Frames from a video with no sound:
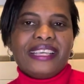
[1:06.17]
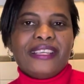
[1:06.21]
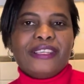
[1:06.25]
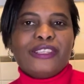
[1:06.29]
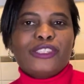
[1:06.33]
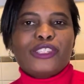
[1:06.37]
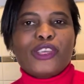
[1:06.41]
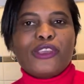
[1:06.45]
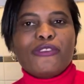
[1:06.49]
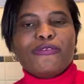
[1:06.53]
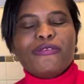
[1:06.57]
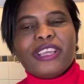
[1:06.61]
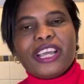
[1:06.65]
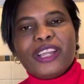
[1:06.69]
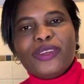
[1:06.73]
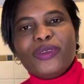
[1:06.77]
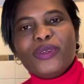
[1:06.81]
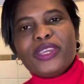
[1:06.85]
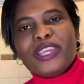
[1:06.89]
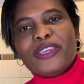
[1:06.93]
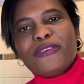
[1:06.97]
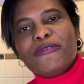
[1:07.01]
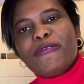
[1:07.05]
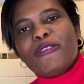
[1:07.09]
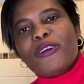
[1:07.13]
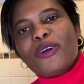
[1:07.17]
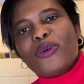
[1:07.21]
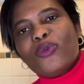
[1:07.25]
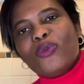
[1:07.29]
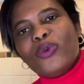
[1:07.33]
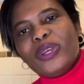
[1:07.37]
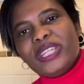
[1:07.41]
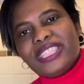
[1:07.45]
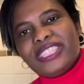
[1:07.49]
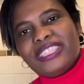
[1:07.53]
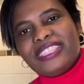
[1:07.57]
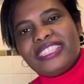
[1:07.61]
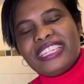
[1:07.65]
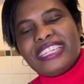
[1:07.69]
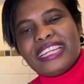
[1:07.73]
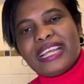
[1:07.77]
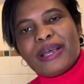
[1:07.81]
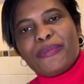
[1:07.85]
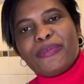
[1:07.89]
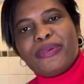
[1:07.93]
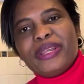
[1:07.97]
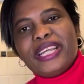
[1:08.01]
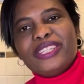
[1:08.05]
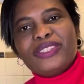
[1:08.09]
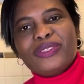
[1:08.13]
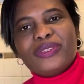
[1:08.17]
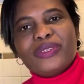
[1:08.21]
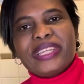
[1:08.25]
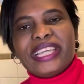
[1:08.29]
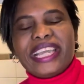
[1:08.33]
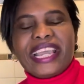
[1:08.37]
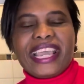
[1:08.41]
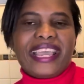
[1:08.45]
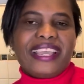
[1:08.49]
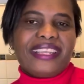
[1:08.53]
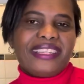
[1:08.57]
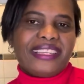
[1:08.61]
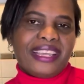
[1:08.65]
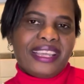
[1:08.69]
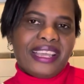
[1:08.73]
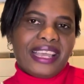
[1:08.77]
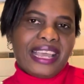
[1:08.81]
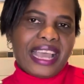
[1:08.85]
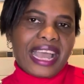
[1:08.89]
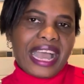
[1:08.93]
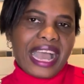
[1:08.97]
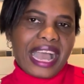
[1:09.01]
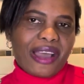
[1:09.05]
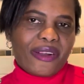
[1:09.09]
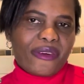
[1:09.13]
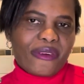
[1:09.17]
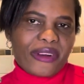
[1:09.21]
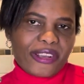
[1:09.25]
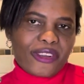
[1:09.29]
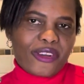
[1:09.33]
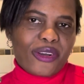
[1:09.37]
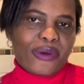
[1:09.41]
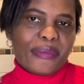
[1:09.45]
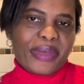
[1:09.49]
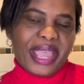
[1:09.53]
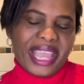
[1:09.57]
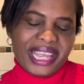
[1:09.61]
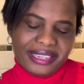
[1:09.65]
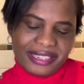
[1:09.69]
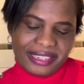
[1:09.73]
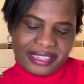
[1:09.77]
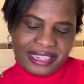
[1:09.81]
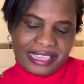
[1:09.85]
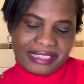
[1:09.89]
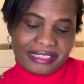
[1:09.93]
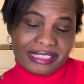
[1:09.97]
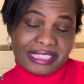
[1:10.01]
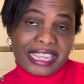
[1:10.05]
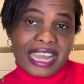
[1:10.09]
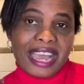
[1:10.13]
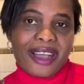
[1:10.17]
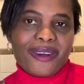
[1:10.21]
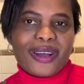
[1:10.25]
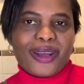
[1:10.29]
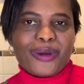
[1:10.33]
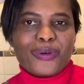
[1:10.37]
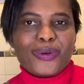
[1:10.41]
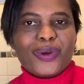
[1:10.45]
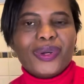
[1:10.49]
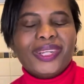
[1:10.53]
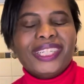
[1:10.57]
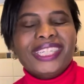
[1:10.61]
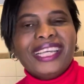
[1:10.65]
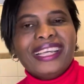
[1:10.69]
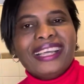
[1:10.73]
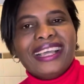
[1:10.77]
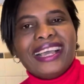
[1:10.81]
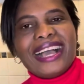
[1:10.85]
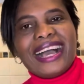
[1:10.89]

So if you're looking for which dinner plate to get, I recommend the Tower one.